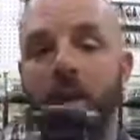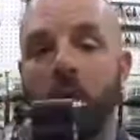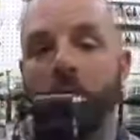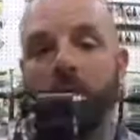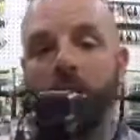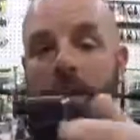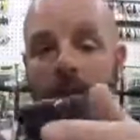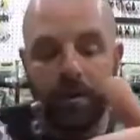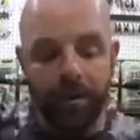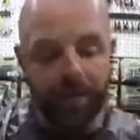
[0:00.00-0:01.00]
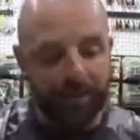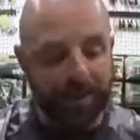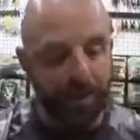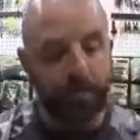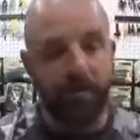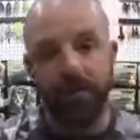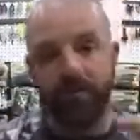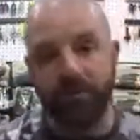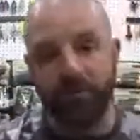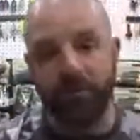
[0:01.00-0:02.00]
which will allow this
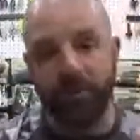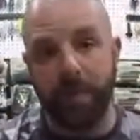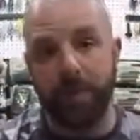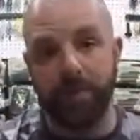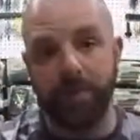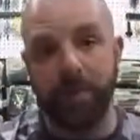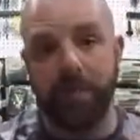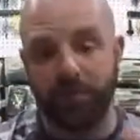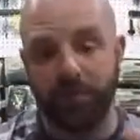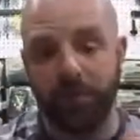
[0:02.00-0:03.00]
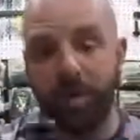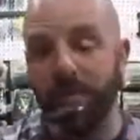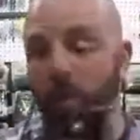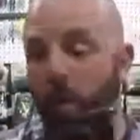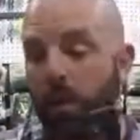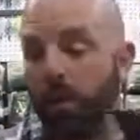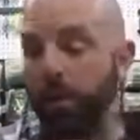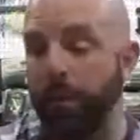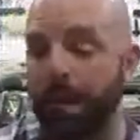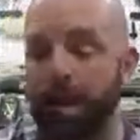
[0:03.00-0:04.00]
to spin. Okay, it'll spin with
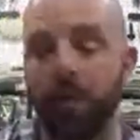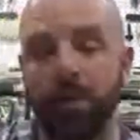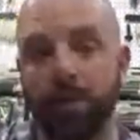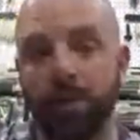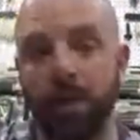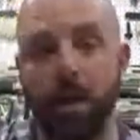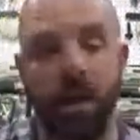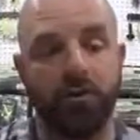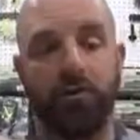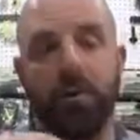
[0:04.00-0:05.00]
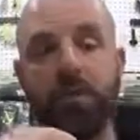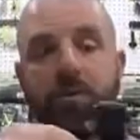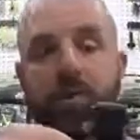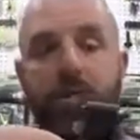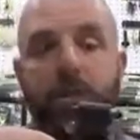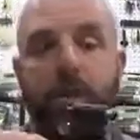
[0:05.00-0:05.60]
the bail on your spinning reel.